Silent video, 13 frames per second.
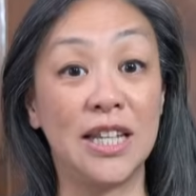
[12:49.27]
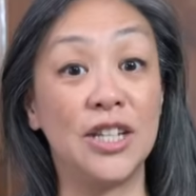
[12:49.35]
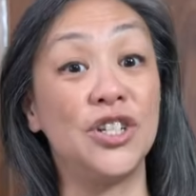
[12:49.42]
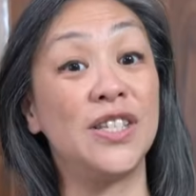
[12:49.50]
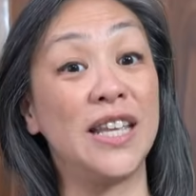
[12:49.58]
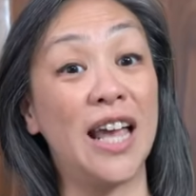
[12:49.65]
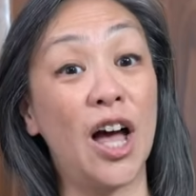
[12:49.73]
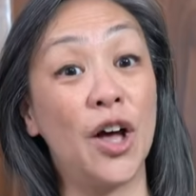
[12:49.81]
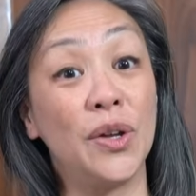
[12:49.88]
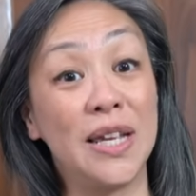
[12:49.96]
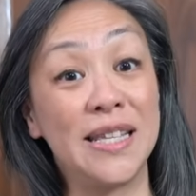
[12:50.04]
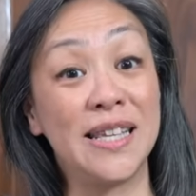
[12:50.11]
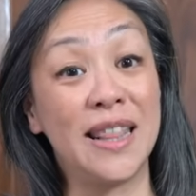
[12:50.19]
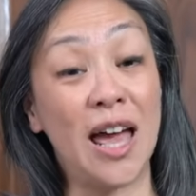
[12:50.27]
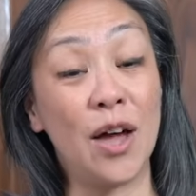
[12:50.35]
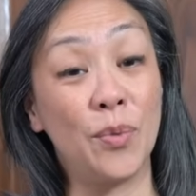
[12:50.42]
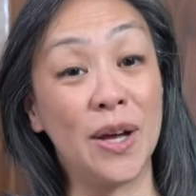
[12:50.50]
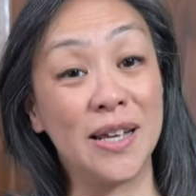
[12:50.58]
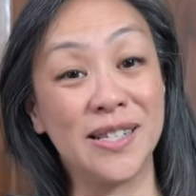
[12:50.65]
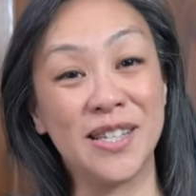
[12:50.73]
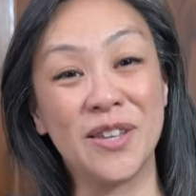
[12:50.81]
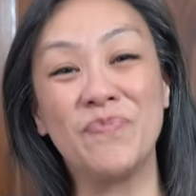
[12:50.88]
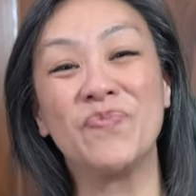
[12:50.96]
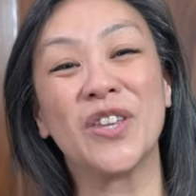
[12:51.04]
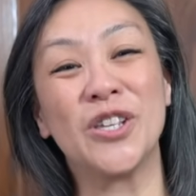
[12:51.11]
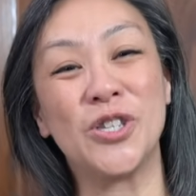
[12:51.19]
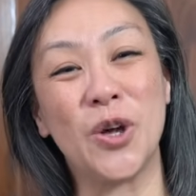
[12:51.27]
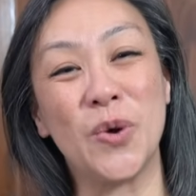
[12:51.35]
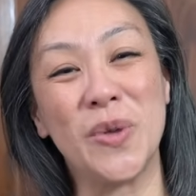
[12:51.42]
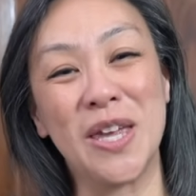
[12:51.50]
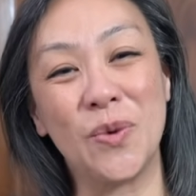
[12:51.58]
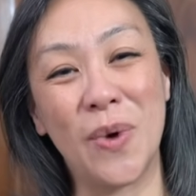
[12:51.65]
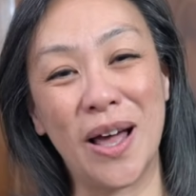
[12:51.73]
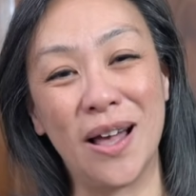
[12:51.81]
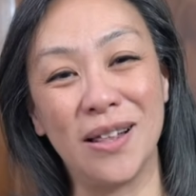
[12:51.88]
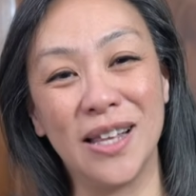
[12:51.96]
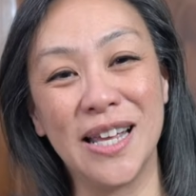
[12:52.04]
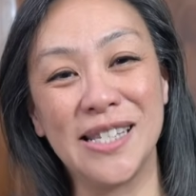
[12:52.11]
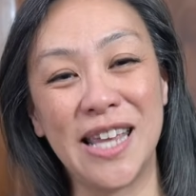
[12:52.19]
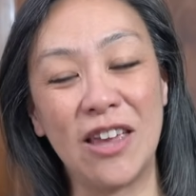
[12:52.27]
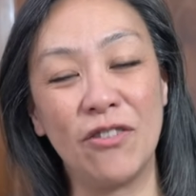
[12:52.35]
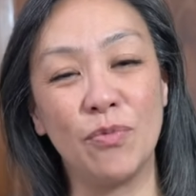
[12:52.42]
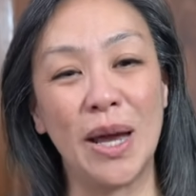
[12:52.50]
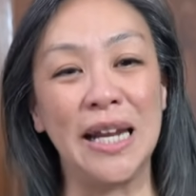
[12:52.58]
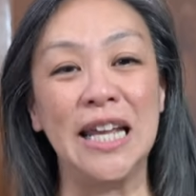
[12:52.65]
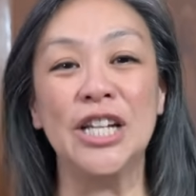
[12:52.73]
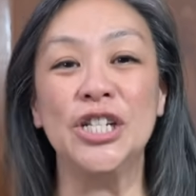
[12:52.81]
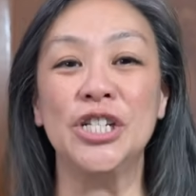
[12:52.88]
Did you see how easy that was? So eat well, save money,